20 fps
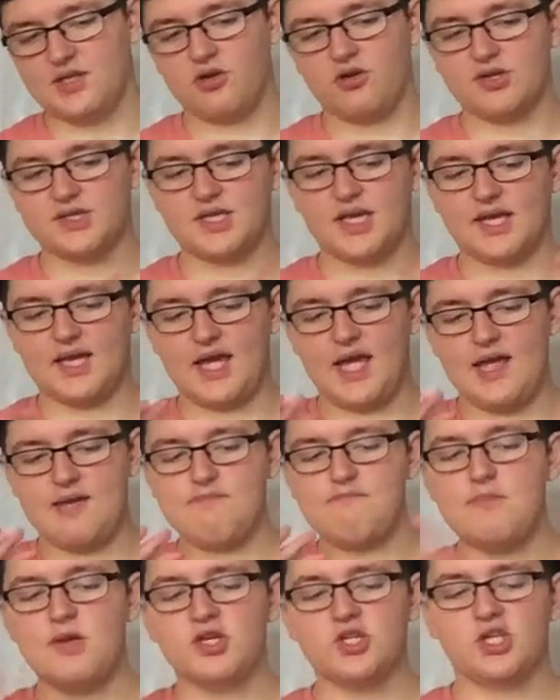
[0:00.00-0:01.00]
There's like a
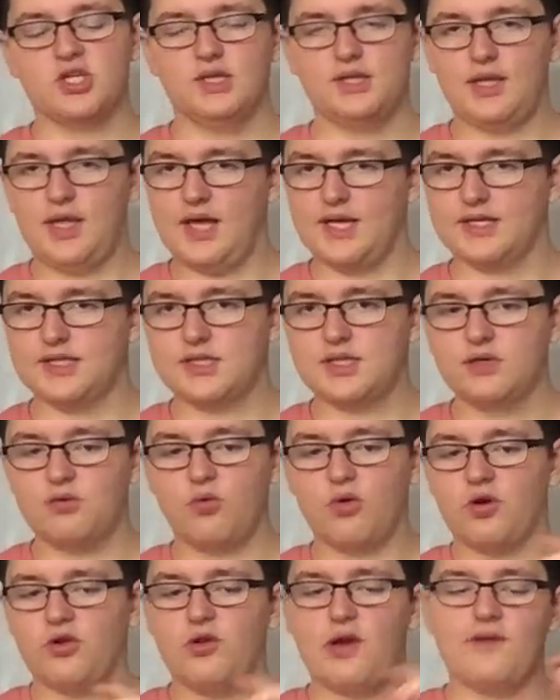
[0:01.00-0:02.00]
mission list
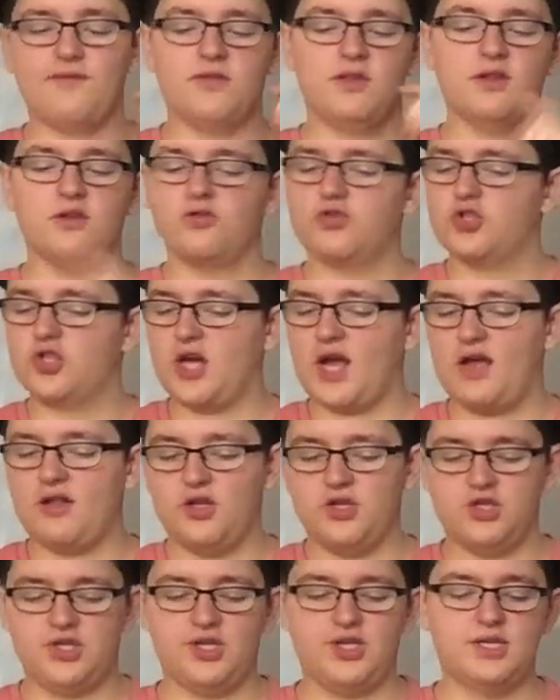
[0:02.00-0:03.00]
where you have their
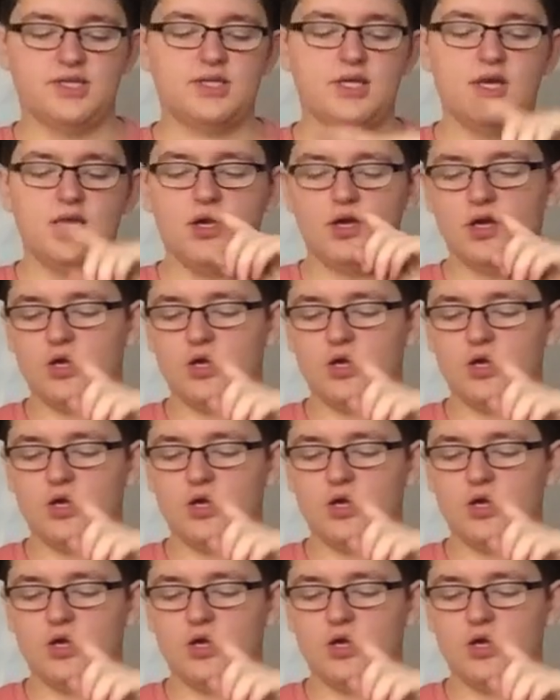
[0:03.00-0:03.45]
challenges,